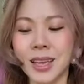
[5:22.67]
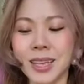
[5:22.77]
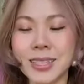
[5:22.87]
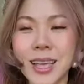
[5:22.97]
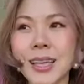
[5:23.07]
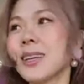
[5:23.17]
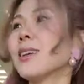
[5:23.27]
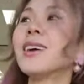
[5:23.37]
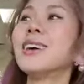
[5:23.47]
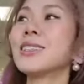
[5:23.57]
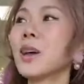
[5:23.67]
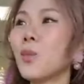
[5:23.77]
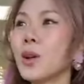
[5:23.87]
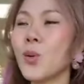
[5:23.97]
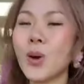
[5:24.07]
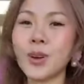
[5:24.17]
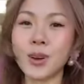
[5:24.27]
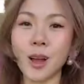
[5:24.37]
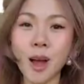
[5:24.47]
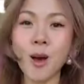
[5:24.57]
It's like someone
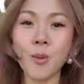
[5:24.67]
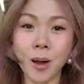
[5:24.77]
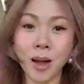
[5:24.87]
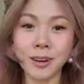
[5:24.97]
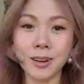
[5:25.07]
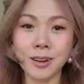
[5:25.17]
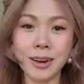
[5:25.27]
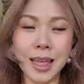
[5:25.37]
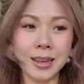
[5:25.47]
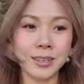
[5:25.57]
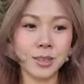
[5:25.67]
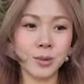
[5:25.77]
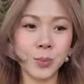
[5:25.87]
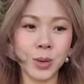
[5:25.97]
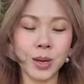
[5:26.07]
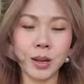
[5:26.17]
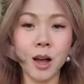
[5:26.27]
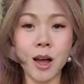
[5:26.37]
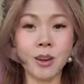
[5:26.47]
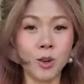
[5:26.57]
order hot water and you put
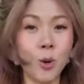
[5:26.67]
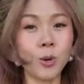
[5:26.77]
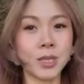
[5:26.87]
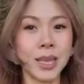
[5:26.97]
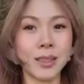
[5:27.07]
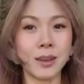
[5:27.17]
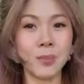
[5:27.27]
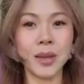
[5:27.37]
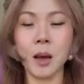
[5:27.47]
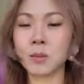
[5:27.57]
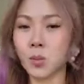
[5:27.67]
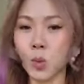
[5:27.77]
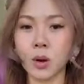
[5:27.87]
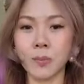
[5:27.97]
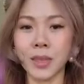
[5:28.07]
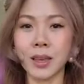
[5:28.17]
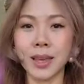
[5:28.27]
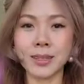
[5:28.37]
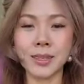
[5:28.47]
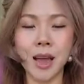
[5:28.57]
hot and cold together, it becomes warm.
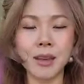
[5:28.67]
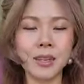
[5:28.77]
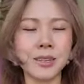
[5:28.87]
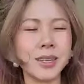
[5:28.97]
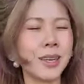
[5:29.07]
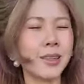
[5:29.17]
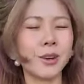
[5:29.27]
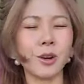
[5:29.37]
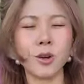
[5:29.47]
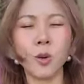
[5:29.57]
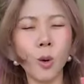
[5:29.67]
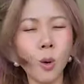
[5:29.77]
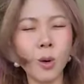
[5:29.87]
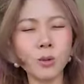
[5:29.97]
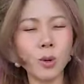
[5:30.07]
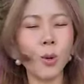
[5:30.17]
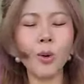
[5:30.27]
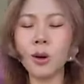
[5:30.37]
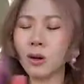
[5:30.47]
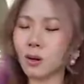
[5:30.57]
It's not either cold
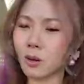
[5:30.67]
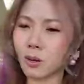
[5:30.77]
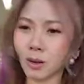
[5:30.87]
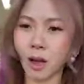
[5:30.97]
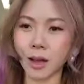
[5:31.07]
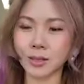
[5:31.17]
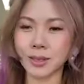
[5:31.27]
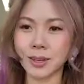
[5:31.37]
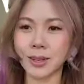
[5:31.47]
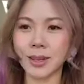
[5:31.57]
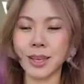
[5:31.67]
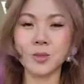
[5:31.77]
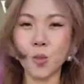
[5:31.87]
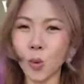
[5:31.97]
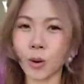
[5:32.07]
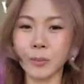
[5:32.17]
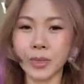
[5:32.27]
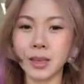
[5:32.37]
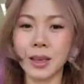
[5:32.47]
or hot, it's warm.